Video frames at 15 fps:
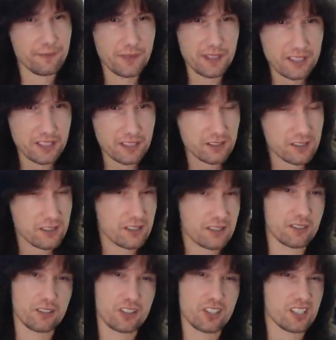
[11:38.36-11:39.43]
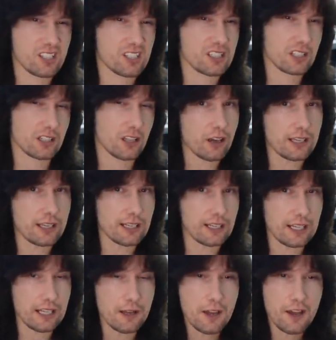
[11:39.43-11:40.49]
this is just
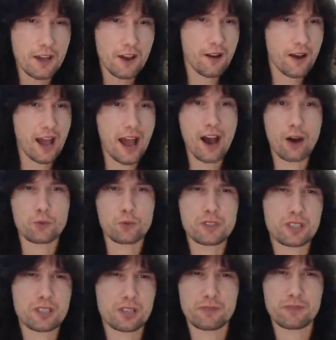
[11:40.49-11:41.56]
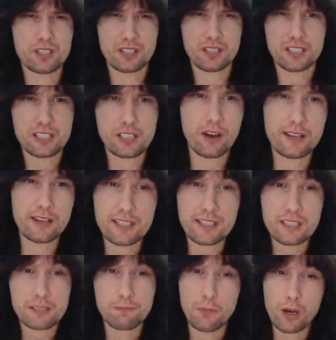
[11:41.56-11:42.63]
slightly out to the side.
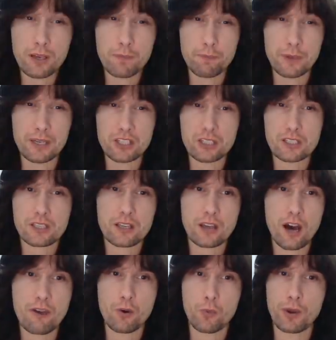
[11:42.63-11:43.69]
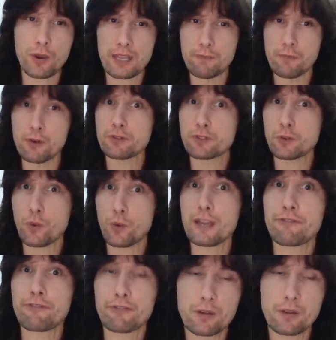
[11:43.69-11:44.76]
This might be just a cover when he moves
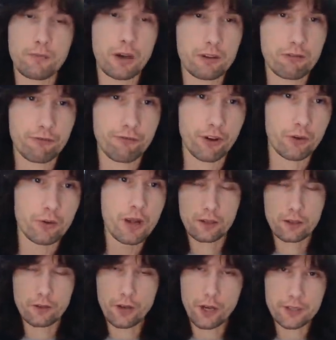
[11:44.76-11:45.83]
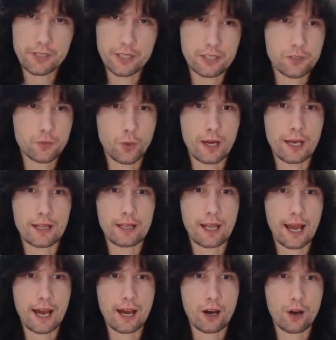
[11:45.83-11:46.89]
away from the microphone. You'll notice as well
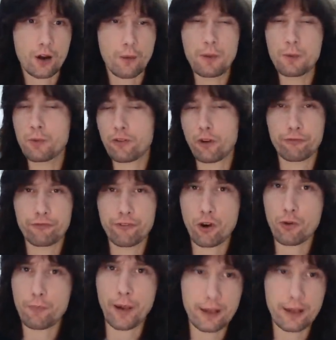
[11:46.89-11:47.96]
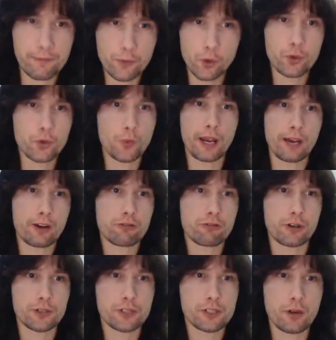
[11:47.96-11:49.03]
how, I mean, we've got fold back all the way
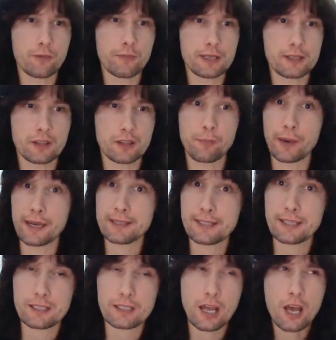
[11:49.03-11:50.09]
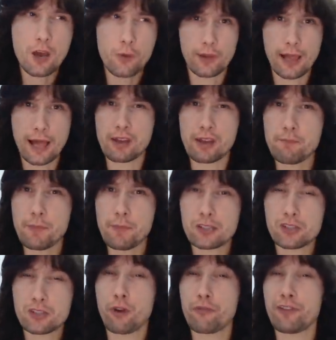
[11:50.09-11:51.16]
across, so it means that the bassist will have a
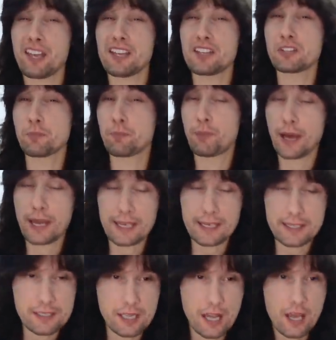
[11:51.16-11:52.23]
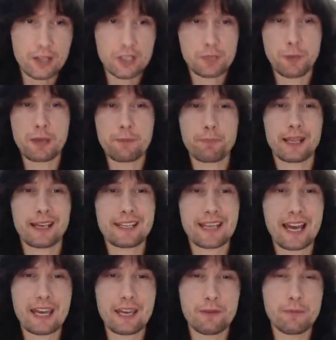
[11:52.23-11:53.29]
mix of his bass just being played
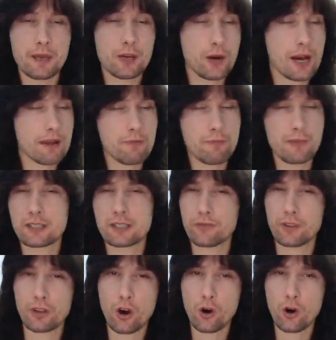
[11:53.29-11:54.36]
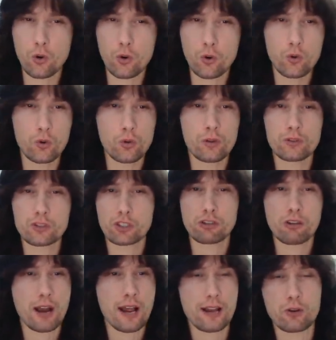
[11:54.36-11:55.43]
at him. He'll have a mix of the whole
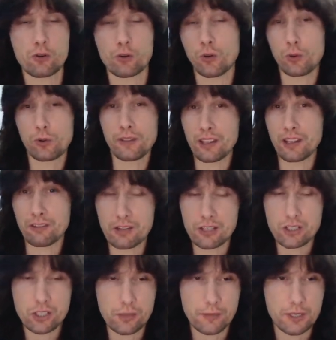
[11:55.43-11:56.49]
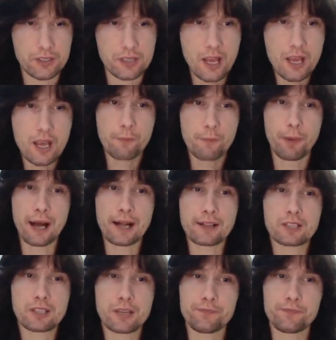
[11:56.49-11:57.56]
track or all of the other instruments,
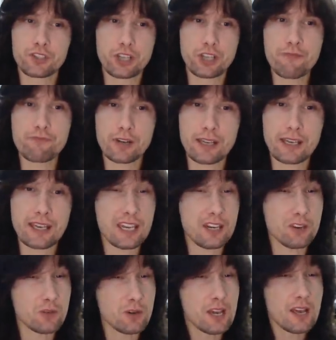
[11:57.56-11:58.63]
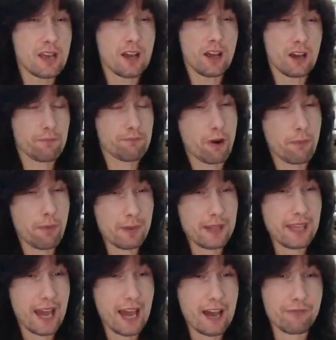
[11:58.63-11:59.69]
but generally he'll probably
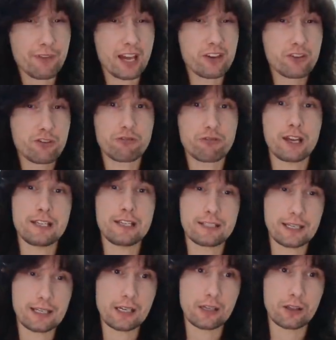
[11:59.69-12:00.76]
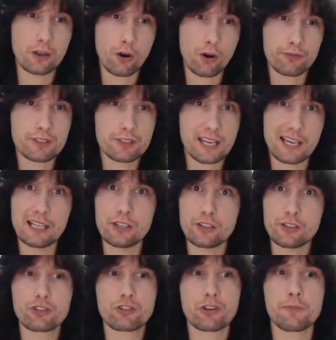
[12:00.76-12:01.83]
have a great deal of
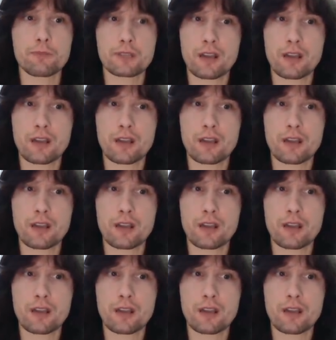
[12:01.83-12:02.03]
Taylor's drums